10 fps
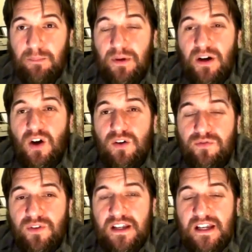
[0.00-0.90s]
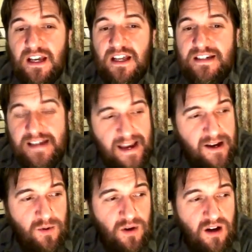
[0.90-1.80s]
But hopefully
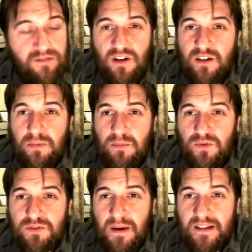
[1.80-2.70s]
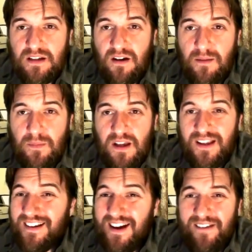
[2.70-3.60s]
now I've got a little bit more spare time.
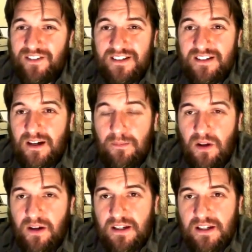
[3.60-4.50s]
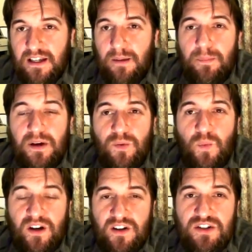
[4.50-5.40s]
I haven't, I'm lying. But
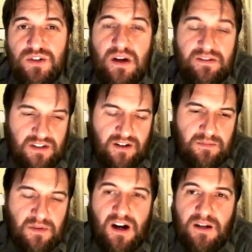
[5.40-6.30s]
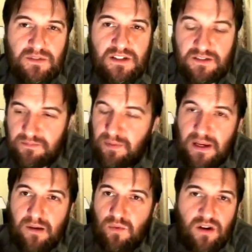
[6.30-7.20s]
when I do have time, I'm going to
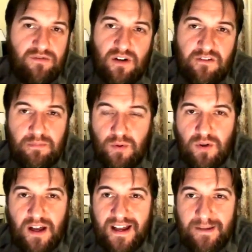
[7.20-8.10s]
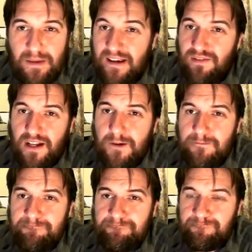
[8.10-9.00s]
pick up whatever I've bought and make a video.
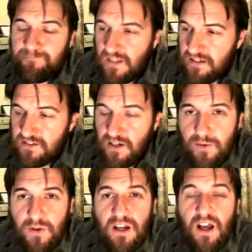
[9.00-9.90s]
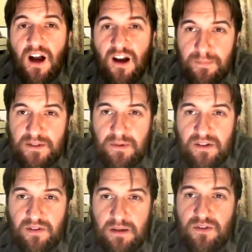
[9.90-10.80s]
So I've been
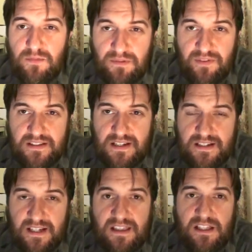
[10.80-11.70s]
Smoke to Vape, you've been fantastic.